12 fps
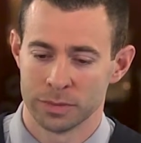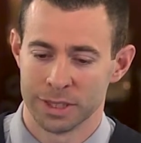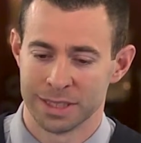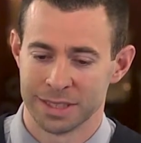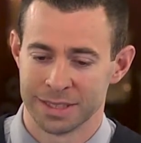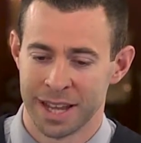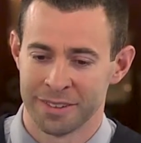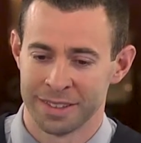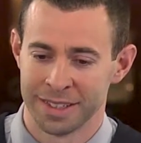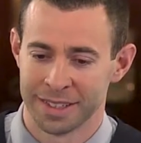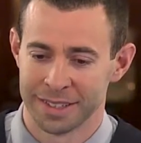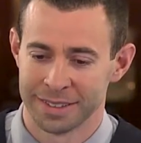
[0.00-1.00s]

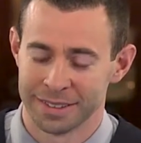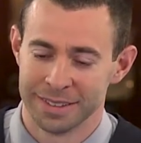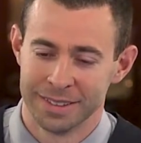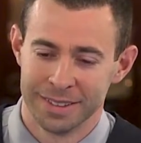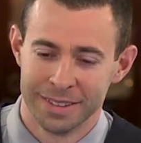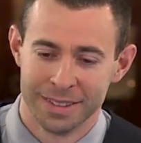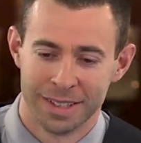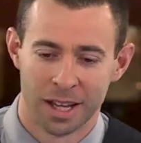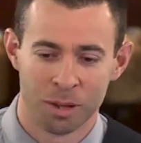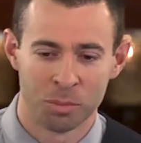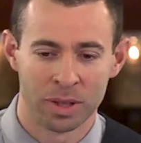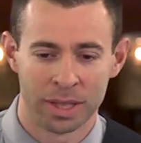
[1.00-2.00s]
astounding and
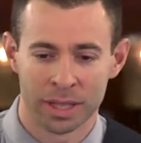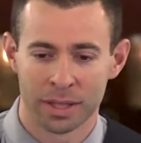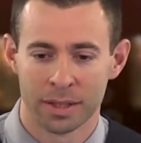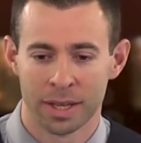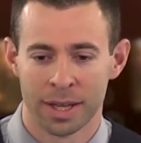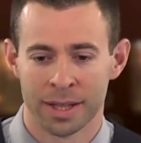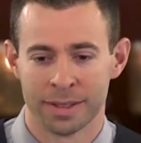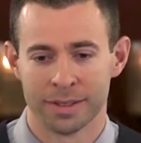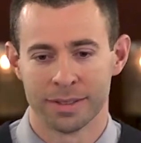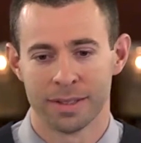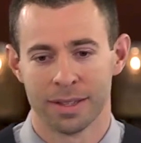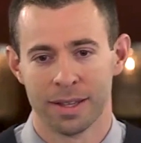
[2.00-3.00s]
humbling,
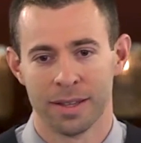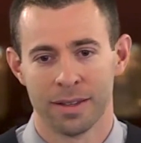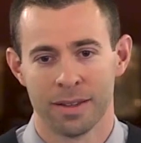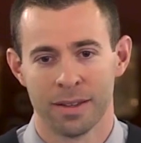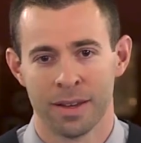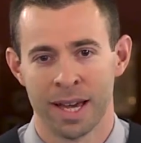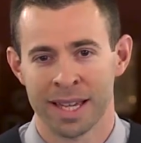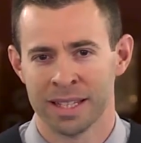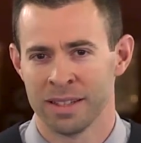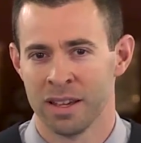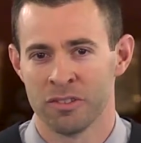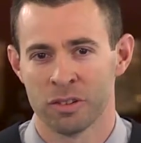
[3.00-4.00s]
and I
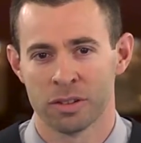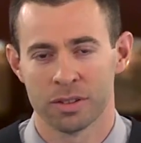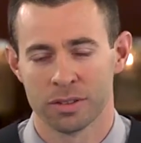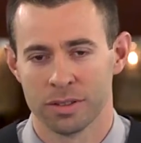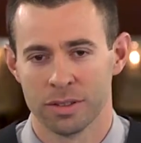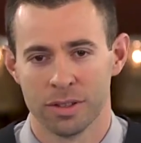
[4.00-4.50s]
endeavor